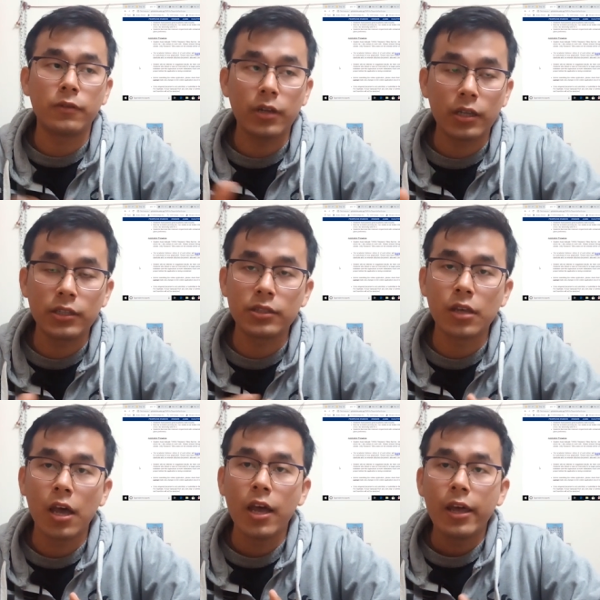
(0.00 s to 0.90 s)
Or
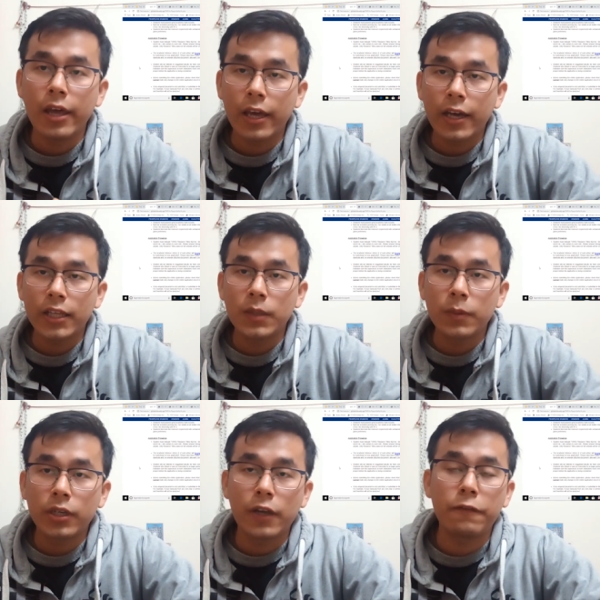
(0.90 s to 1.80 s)
this
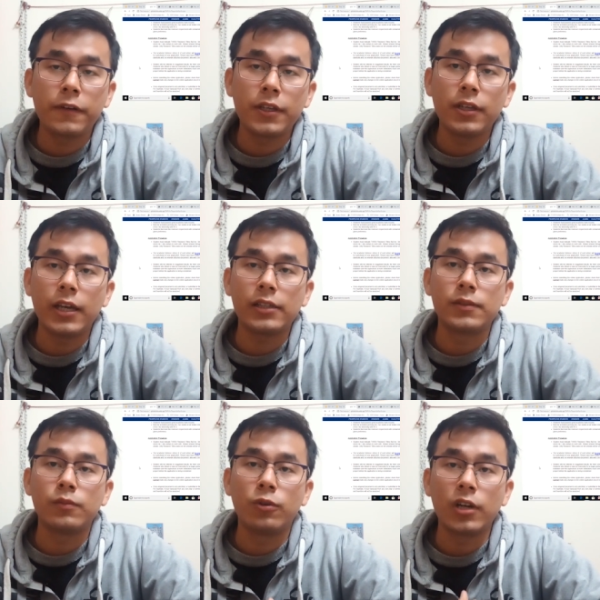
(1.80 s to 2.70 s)
academic referee
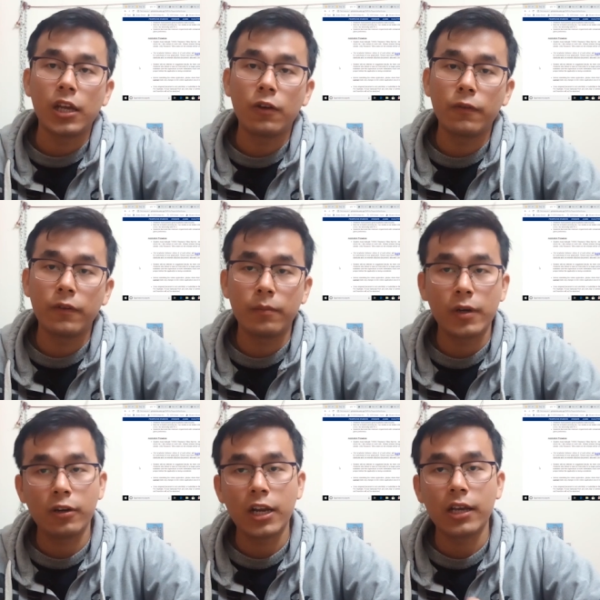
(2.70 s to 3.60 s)
acts more like
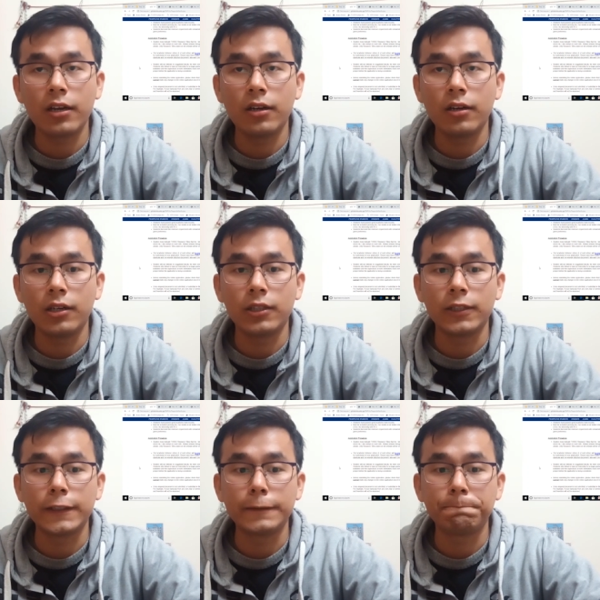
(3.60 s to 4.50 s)

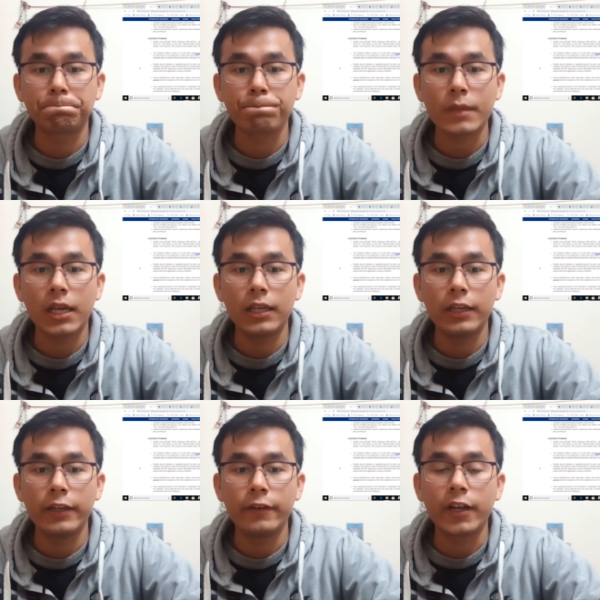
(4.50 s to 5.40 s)
a
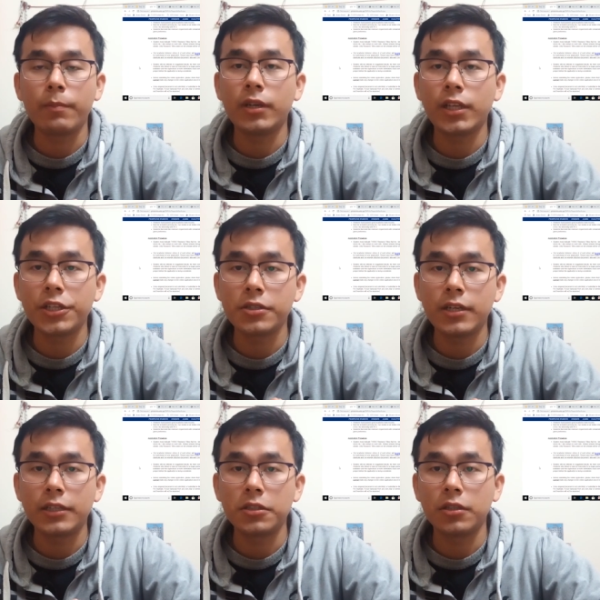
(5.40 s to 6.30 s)

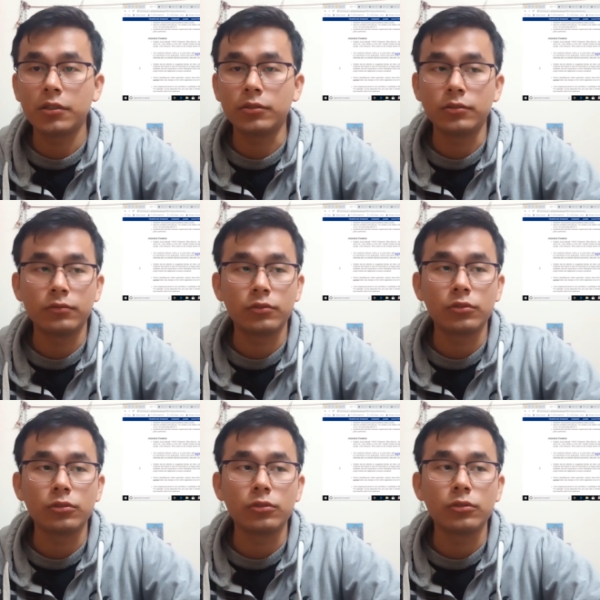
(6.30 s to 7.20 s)
recommendation letter.
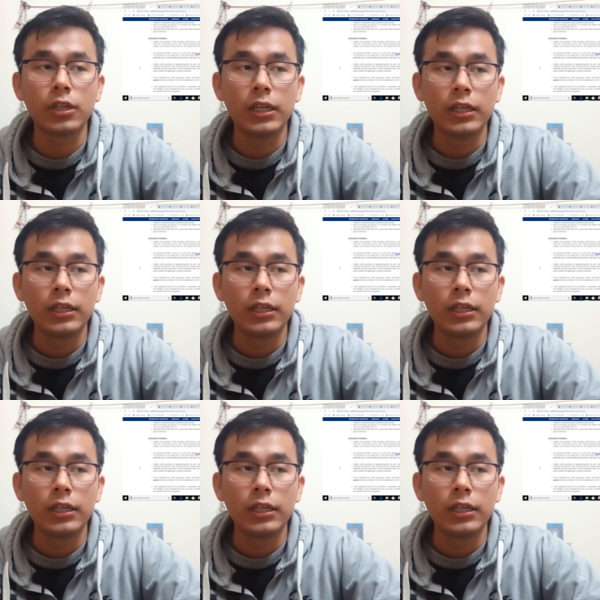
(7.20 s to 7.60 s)
So